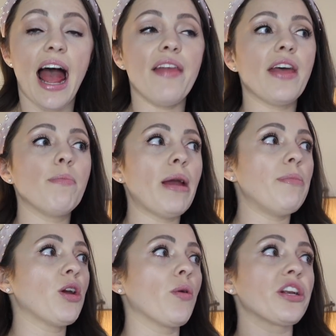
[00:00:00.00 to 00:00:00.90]
and then
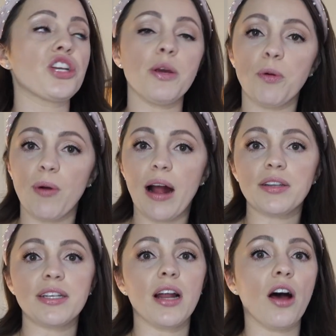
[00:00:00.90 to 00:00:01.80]
maybe going cheaper
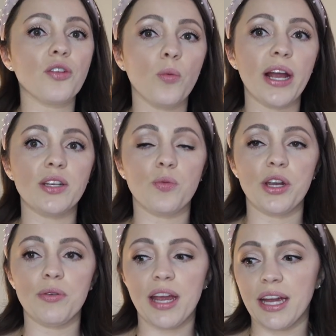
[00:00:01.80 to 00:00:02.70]
routes in other ways when
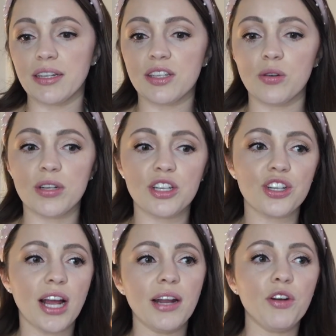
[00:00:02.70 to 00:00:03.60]
you can. So it's
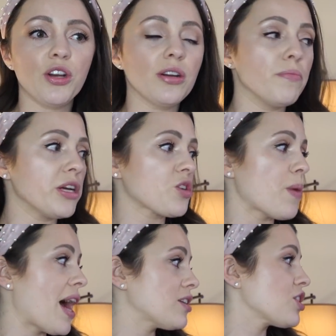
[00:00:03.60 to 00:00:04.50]
just kind of a good
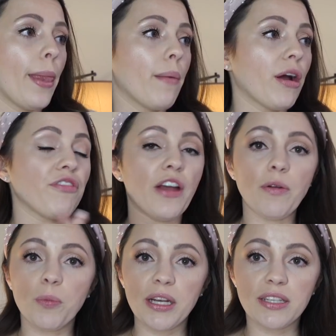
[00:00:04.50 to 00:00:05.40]
mishmash. My
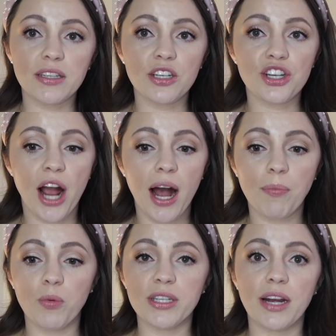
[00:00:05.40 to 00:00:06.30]
favorite places to
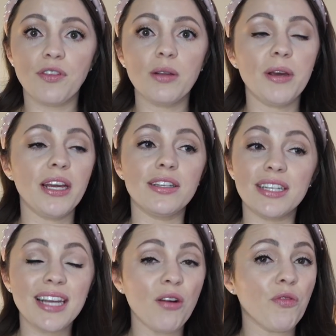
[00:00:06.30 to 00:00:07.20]
shop would definitely be
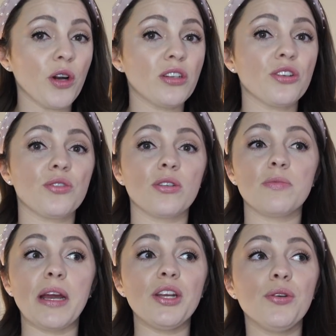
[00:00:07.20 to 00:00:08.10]
discount furniture stores,
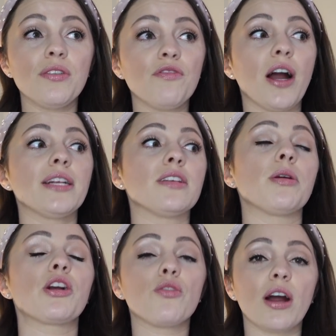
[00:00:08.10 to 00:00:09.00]
man. You can find some
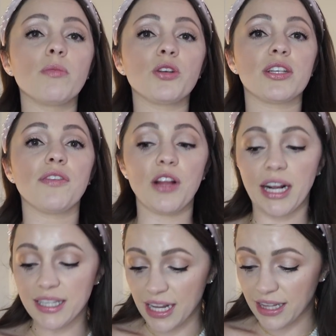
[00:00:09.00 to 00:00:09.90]
incredible stuff. Like
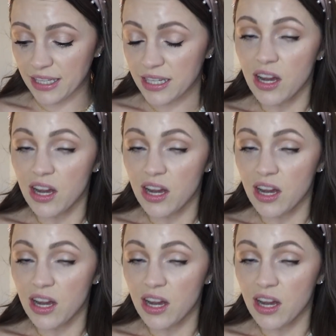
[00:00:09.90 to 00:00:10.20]
I said, these